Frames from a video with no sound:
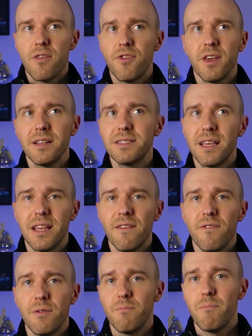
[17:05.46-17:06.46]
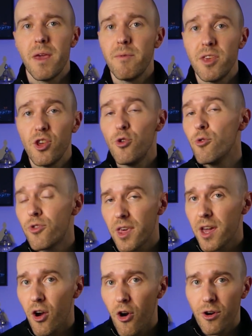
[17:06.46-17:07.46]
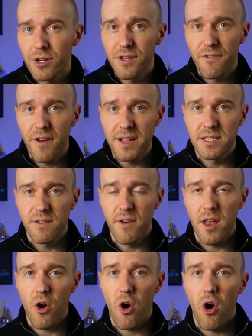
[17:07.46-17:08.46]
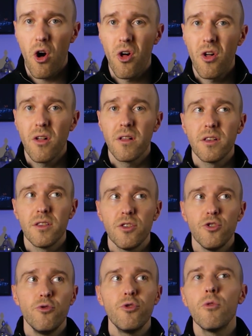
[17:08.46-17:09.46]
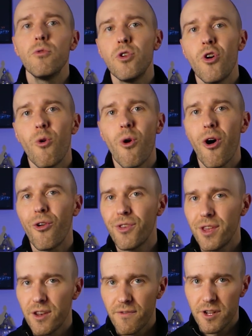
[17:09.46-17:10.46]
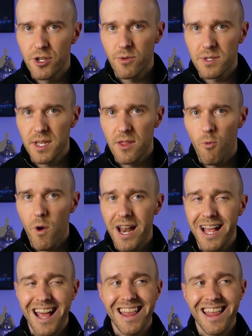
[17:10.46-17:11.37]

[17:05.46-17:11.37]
Things that even maybe you think aren't offensive at all, you don't know all the individuals in the wedding.